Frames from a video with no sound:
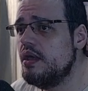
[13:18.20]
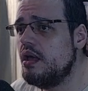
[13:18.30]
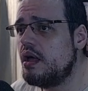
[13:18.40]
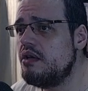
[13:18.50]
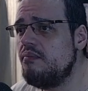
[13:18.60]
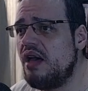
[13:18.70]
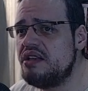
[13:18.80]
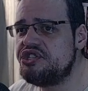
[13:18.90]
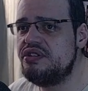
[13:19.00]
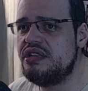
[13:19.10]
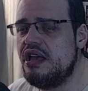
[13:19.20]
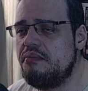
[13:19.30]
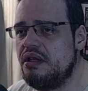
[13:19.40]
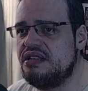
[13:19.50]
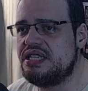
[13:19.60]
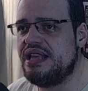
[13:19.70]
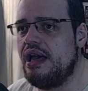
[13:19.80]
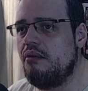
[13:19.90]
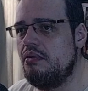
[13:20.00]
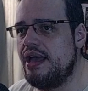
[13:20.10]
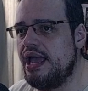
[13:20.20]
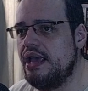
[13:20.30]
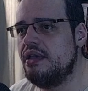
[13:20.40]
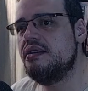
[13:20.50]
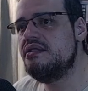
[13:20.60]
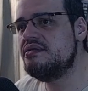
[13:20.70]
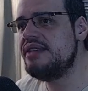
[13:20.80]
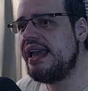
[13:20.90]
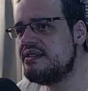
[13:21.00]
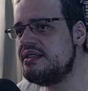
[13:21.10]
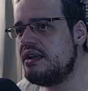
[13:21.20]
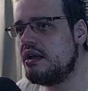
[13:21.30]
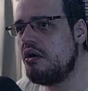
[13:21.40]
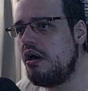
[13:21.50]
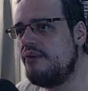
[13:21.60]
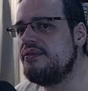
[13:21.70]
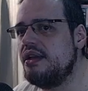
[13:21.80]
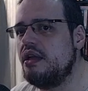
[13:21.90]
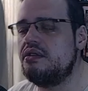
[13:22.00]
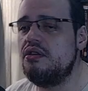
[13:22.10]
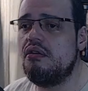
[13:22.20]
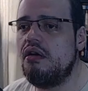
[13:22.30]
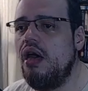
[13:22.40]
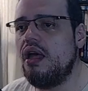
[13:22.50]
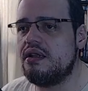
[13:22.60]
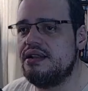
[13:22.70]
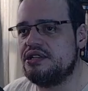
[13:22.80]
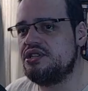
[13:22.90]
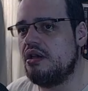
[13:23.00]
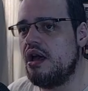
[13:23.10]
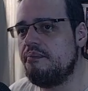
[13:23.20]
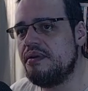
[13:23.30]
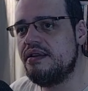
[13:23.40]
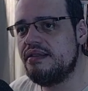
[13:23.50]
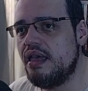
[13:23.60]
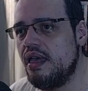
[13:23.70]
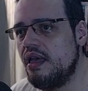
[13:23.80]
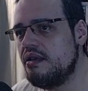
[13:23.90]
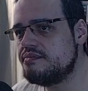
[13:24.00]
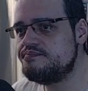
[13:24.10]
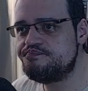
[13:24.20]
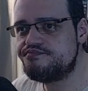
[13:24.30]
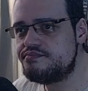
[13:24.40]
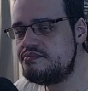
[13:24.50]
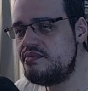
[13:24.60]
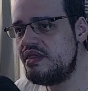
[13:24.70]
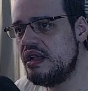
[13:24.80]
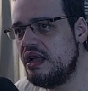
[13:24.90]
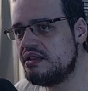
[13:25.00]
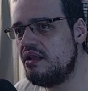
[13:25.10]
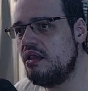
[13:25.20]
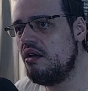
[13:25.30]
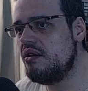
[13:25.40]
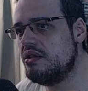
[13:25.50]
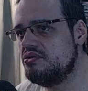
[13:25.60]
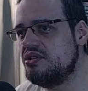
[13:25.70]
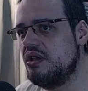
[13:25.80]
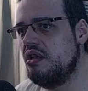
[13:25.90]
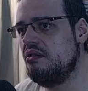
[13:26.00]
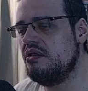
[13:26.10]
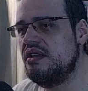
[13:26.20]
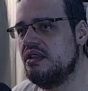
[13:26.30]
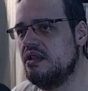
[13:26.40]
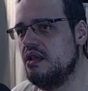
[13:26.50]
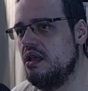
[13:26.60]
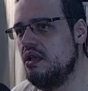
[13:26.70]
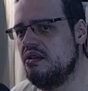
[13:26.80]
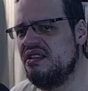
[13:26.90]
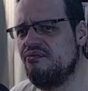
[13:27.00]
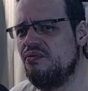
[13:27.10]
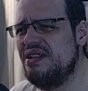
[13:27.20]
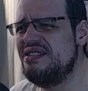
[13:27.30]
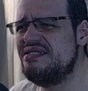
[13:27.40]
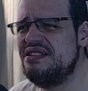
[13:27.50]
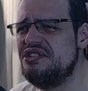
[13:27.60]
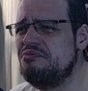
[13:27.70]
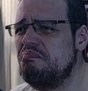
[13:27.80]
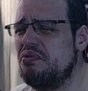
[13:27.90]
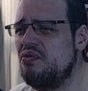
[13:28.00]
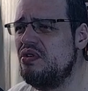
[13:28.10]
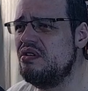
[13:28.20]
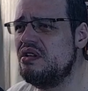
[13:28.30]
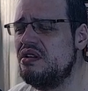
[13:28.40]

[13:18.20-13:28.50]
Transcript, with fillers: Imagine them on the subway, getting a coffee at your corner shop. Huh? At the local show. Oh, what is each bowl?